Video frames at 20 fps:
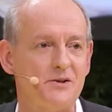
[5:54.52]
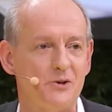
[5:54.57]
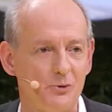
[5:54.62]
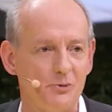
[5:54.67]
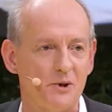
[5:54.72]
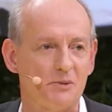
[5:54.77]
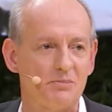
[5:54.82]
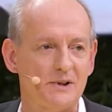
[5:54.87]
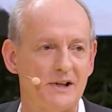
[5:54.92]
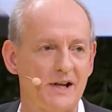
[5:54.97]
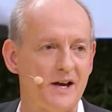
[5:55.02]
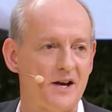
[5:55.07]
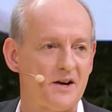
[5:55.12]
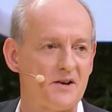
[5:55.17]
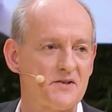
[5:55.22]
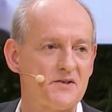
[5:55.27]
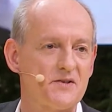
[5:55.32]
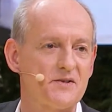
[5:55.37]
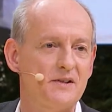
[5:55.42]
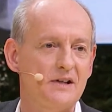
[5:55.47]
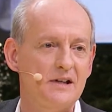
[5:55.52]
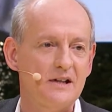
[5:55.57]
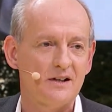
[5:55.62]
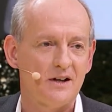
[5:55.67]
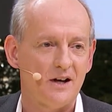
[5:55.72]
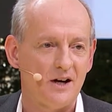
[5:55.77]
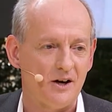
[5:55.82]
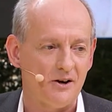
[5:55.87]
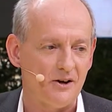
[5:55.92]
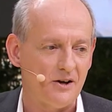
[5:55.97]
human players
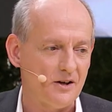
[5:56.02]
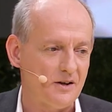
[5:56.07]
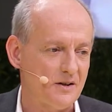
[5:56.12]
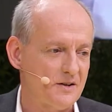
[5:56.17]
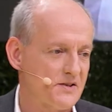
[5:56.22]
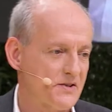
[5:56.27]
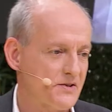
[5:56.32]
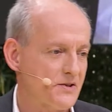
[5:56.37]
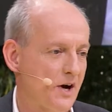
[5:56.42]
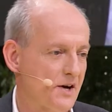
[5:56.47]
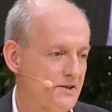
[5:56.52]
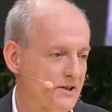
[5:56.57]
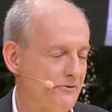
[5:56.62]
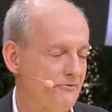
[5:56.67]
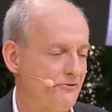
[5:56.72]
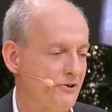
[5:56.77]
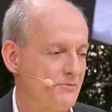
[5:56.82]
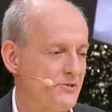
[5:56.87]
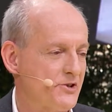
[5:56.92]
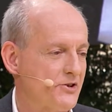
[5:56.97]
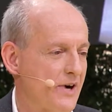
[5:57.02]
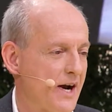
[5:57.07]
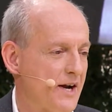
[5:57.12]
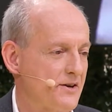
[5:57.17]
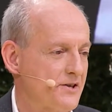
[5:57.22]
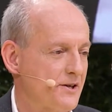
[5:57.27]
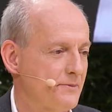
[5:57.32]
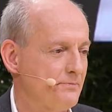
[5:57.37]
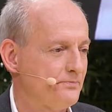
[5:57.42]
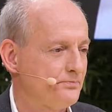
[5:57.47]
starting from
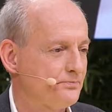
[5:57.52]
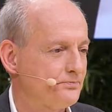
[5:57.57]
scratch.